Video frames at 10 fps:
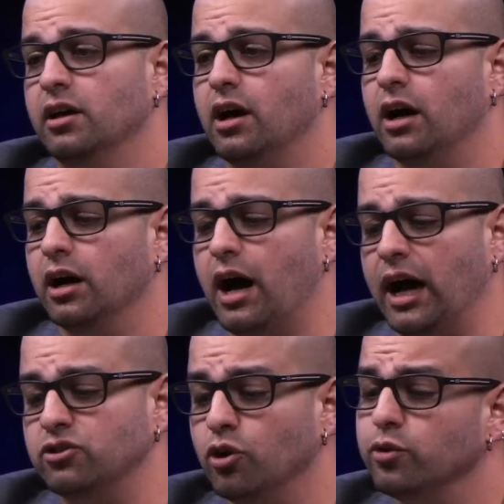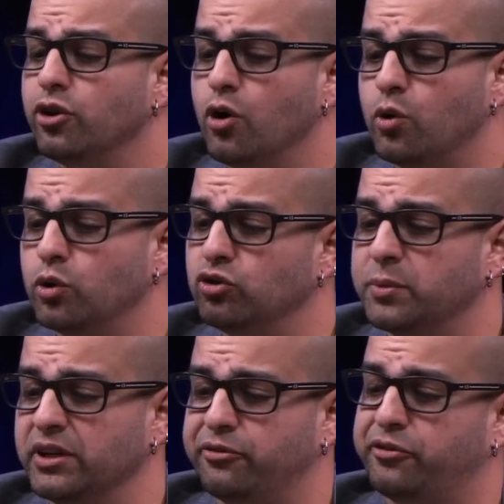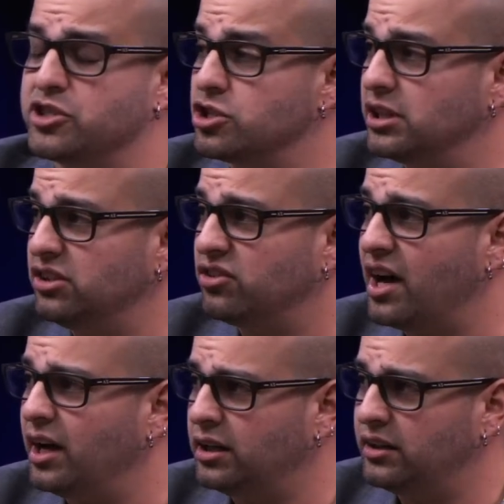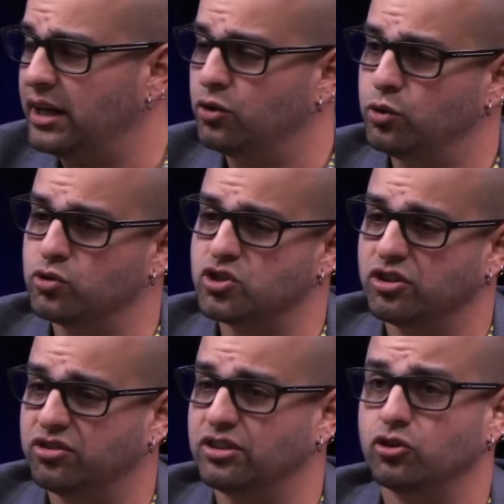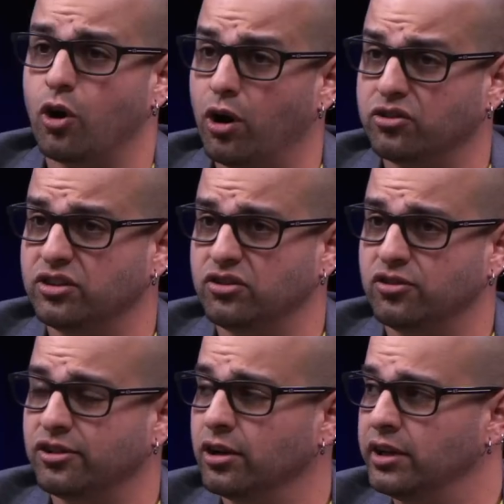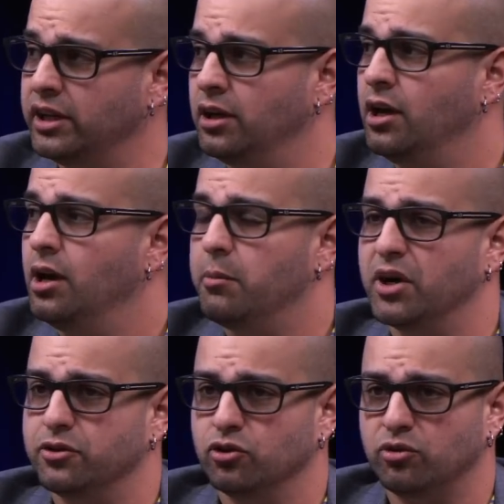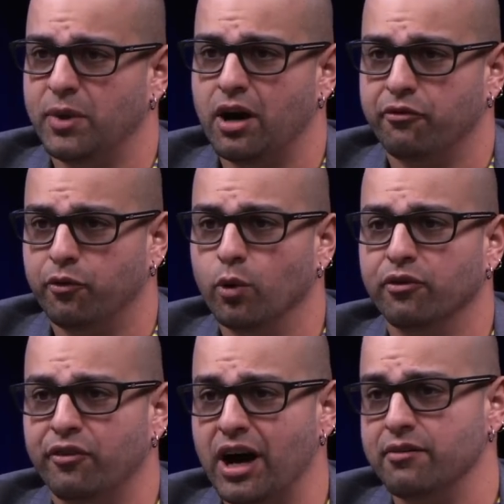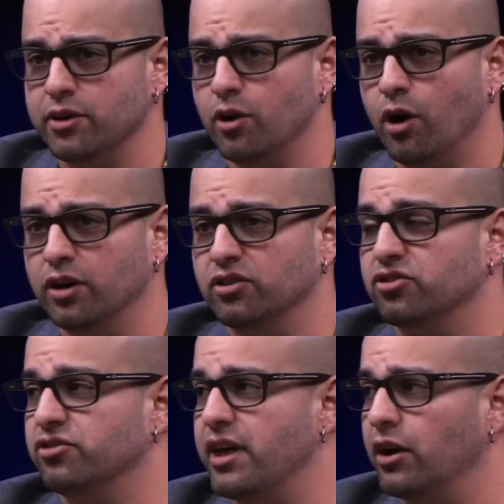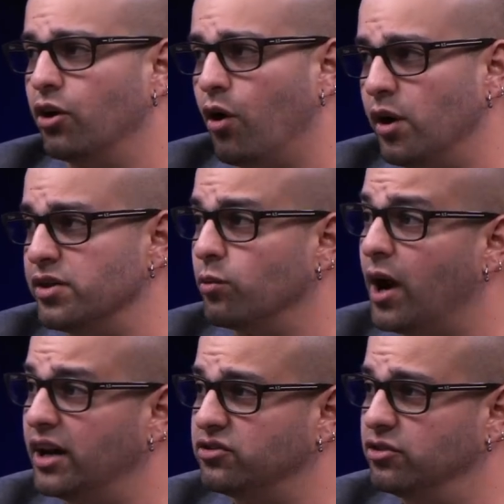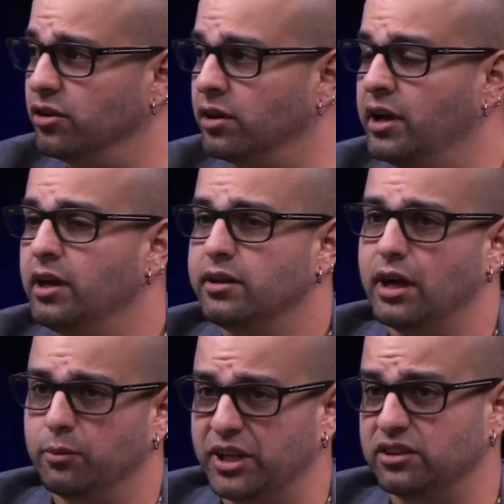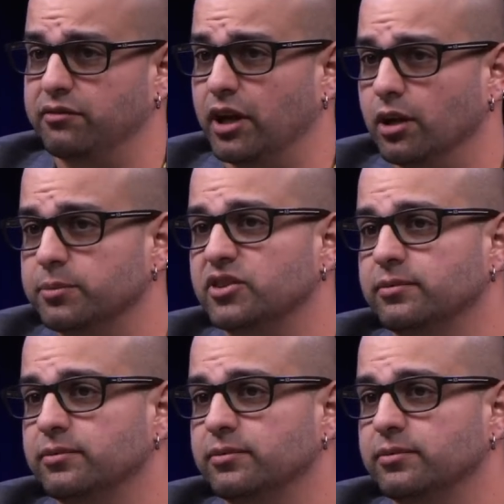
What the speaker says: I don't know who's been officially signed and who's just in talks necessarily, but there's about 4 or 5 other artists that are on the roster that are being developed.